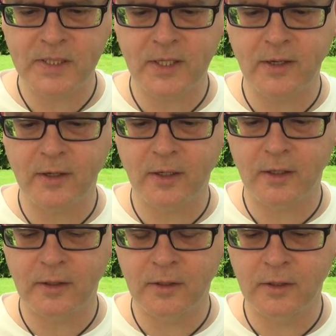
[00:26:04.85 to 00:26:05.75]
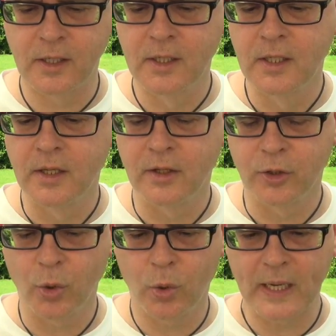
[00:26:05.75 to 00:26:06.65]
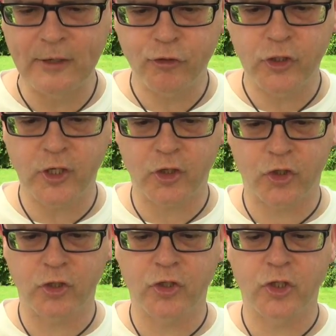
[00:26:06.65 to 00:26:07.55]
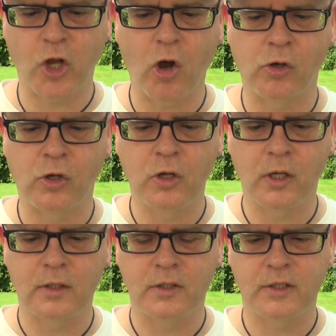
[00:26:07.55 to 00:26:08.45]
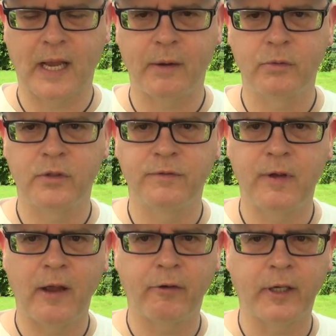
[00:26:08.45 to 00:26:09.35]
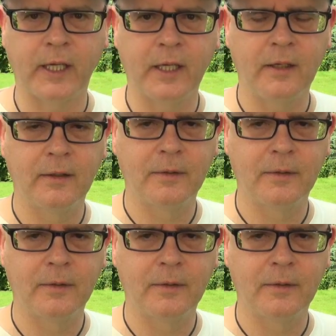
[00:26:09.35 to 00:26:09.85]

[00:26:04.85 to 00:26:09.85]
Mr. Duncan. Your introduction song sounds very